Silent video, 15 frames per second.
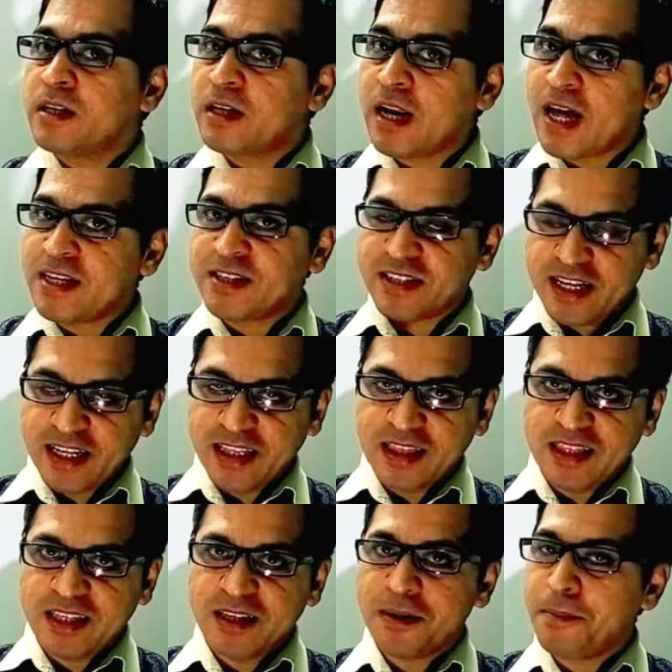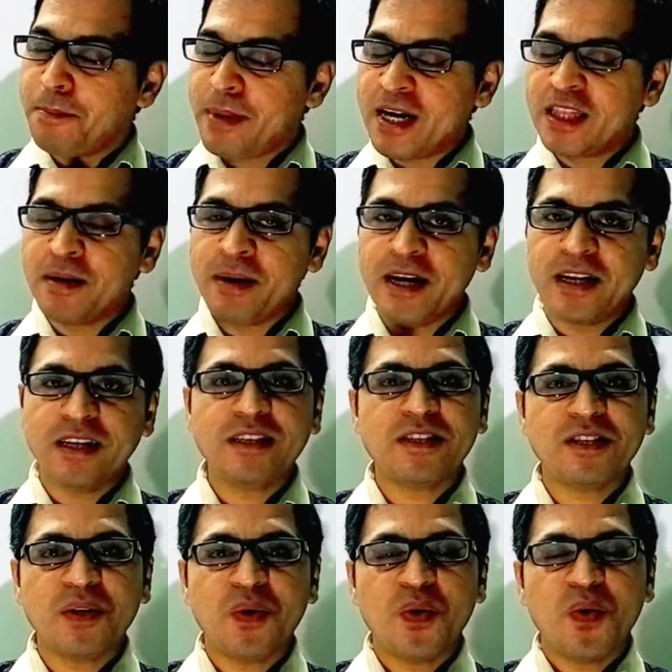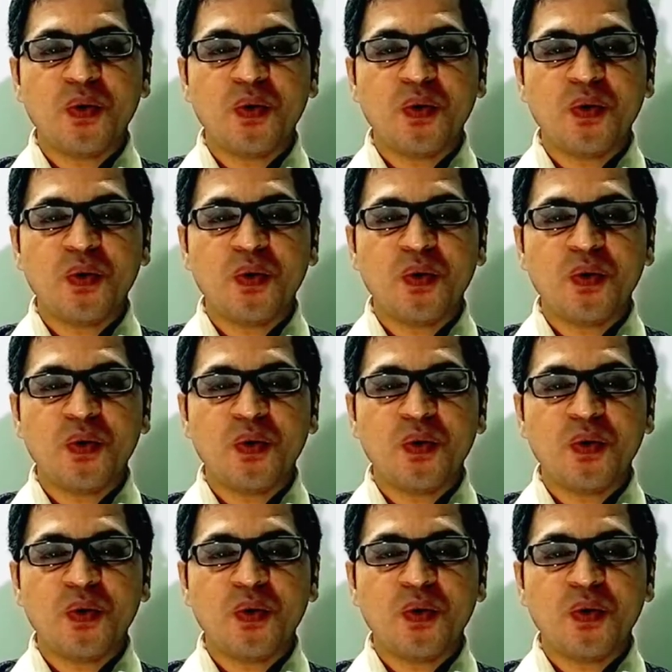class 10th mathematics,